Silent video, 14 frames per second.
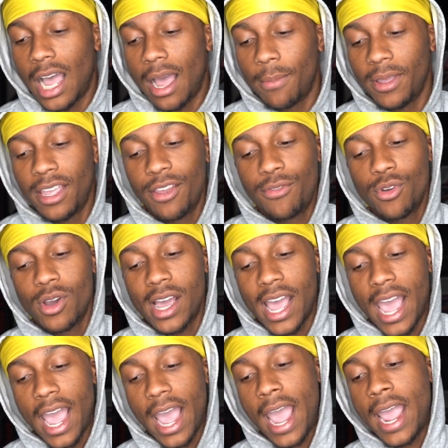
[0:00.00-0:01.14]
an
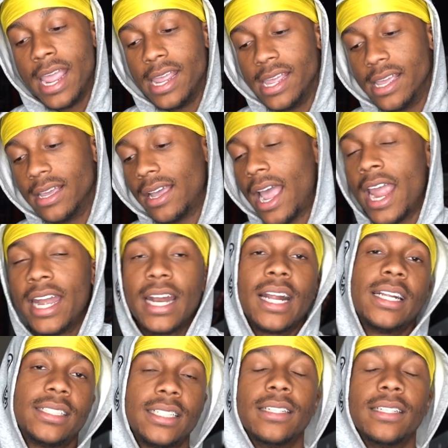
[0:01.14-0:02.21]
8 out of